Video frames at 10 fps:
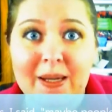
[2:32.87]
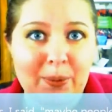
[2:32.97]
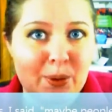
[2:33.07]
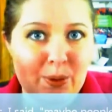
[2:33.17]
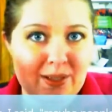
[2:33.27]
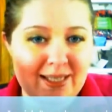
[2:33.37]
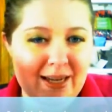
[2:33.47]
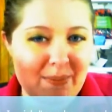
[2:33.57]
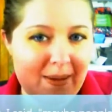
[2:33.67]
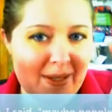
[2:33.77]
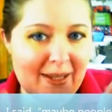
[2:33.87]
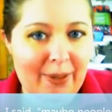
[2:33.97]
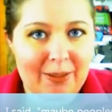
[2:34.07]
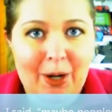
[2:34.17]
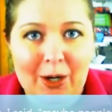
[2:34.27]
people who are saying maybe they
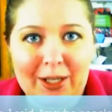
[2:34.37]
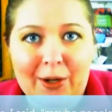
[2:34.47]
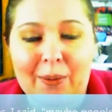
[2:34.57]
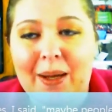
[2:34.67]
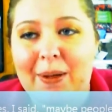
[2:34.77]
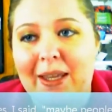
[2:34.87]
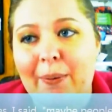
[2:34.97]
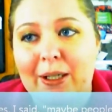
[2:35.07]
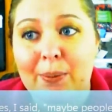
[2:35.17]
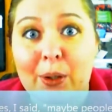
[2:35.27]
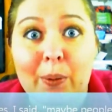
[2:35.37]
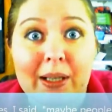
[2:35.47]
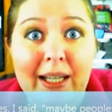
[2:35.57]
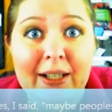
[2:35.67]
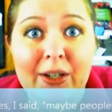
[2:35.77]
want a party or maybe they want to book
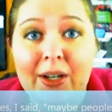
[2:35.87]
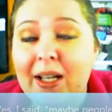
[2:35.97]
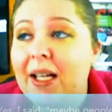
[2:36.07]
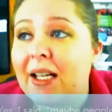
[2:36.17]
one later,